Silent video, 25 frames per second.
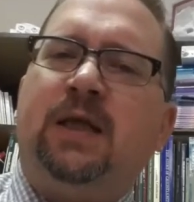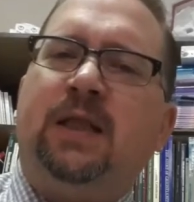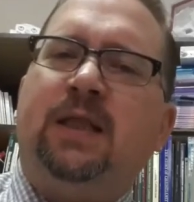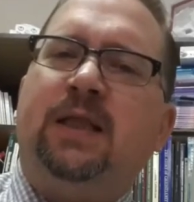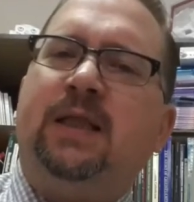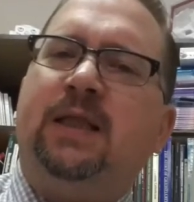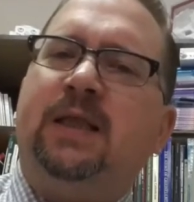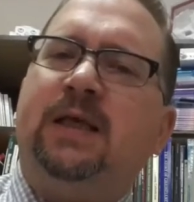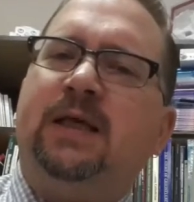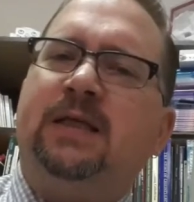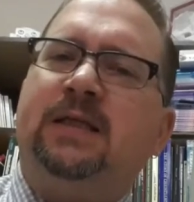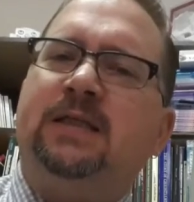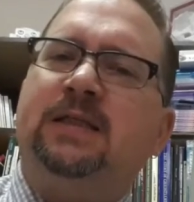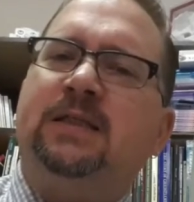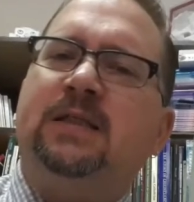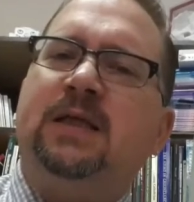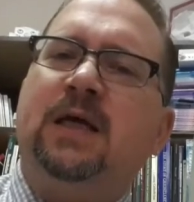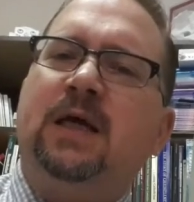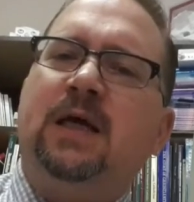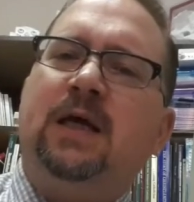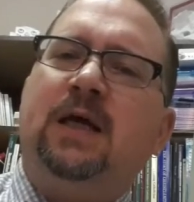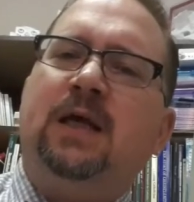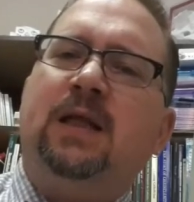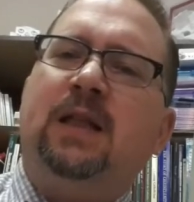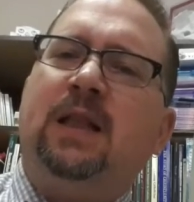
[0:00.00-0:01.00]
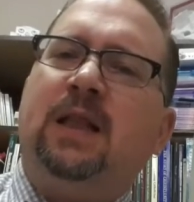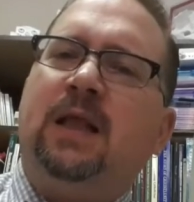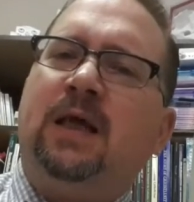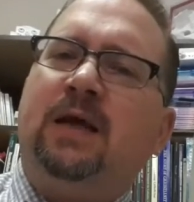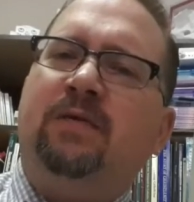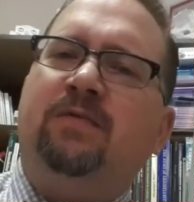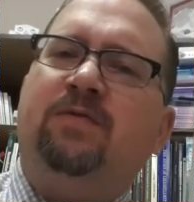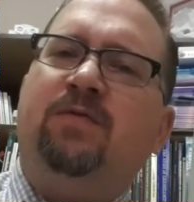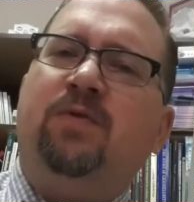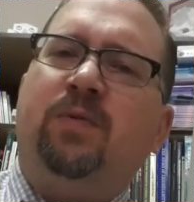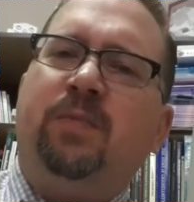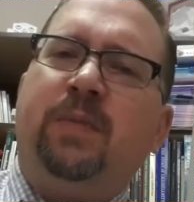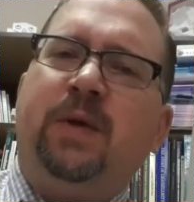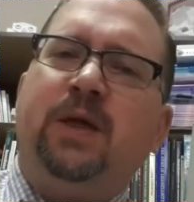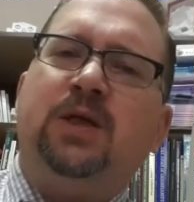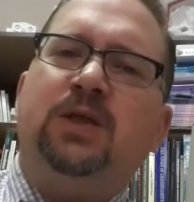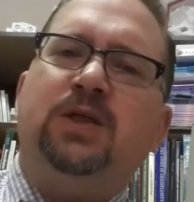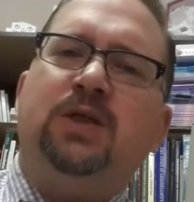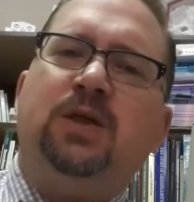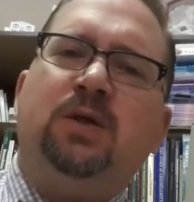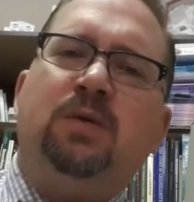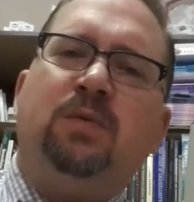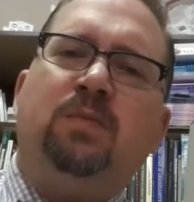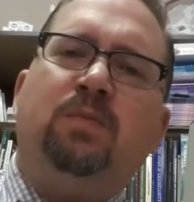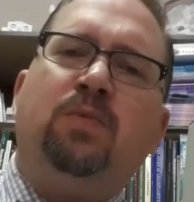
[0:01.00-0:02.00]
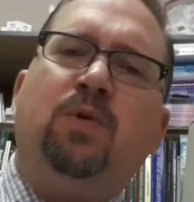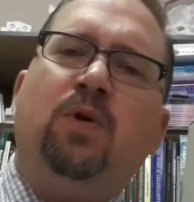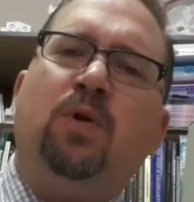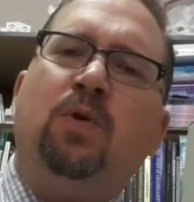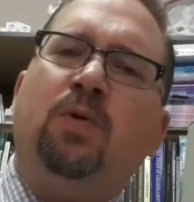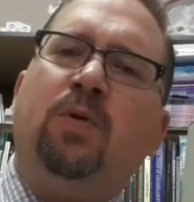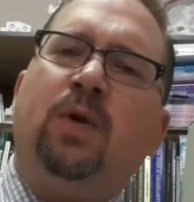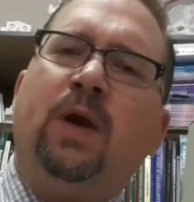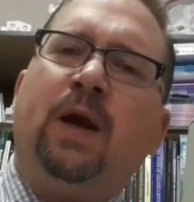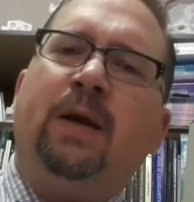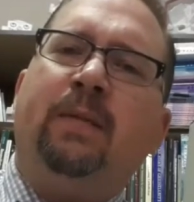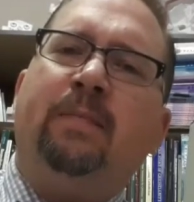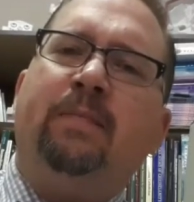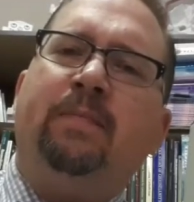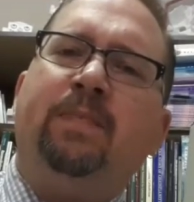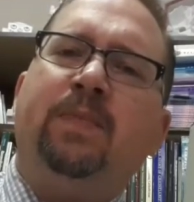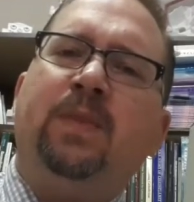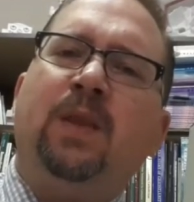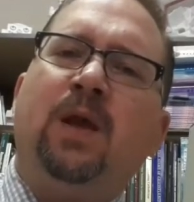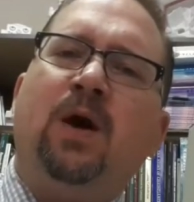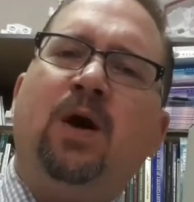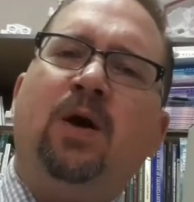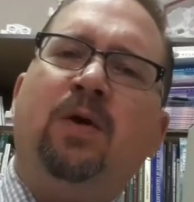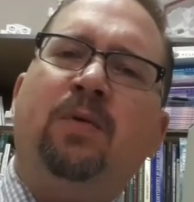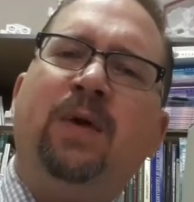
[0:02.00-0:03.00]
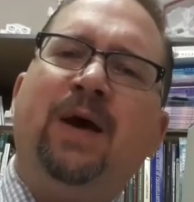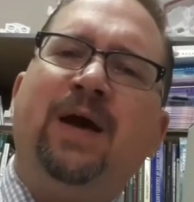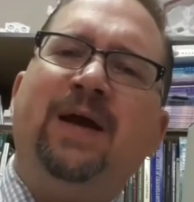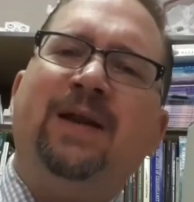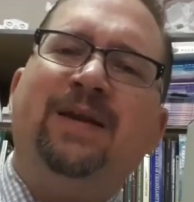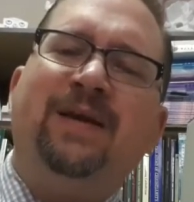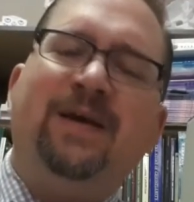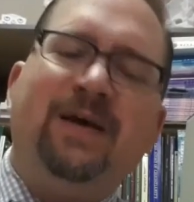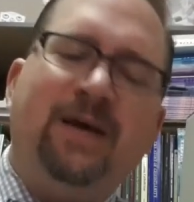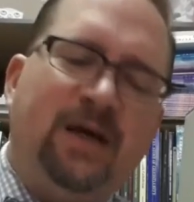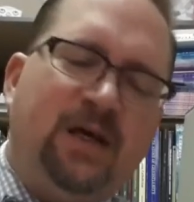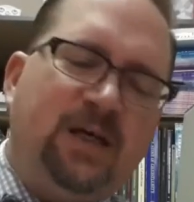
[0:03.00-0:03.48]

in this lay formation program All right.